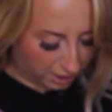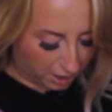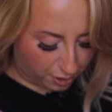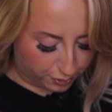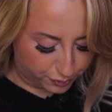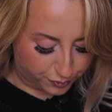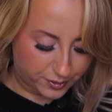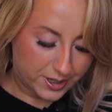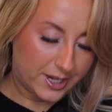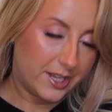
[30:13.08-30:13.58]
I
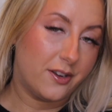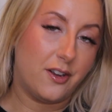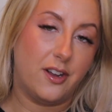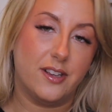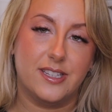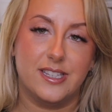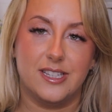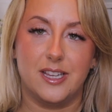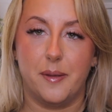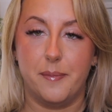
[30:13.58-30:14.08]
was really
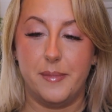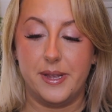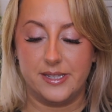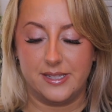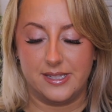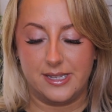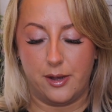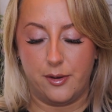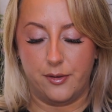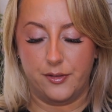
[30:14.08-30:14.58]
gutted that I
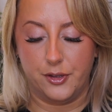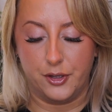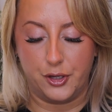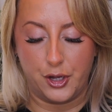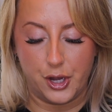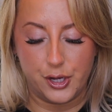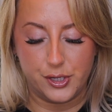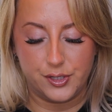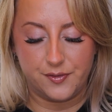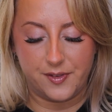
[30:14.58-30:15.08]
missed out on the
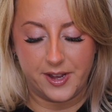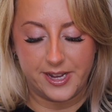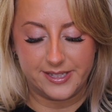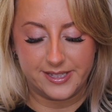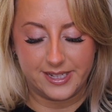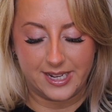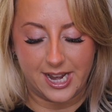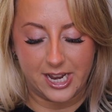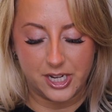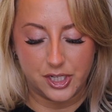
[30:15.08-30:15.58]
Ghost
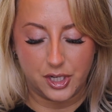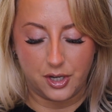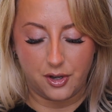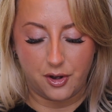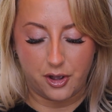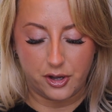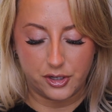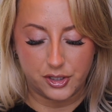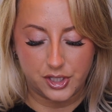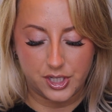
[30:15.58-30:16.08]
Face collection
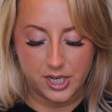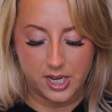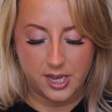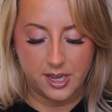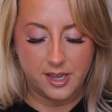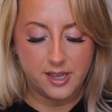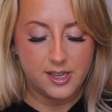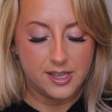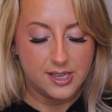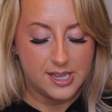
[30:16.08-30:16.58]
last
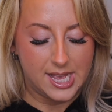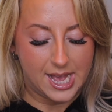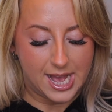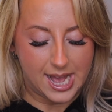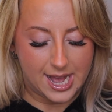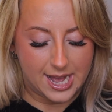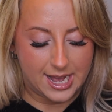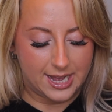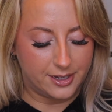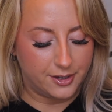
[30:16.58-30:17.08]
year,
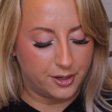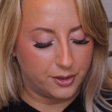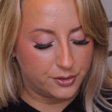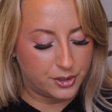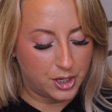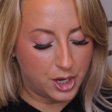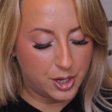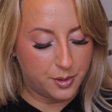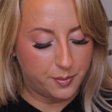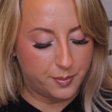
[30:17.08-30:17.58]
and I was
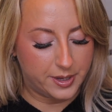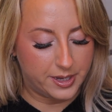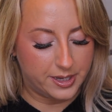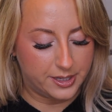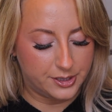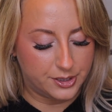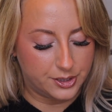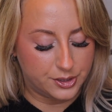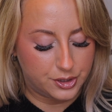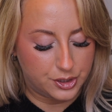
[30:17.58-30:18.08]

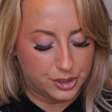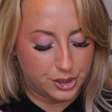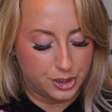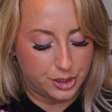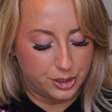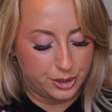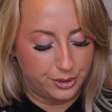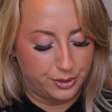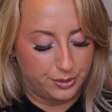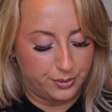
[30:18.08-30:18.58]
hoping
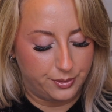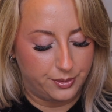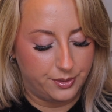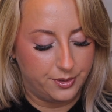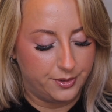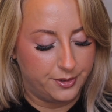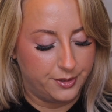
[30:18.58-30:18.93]
to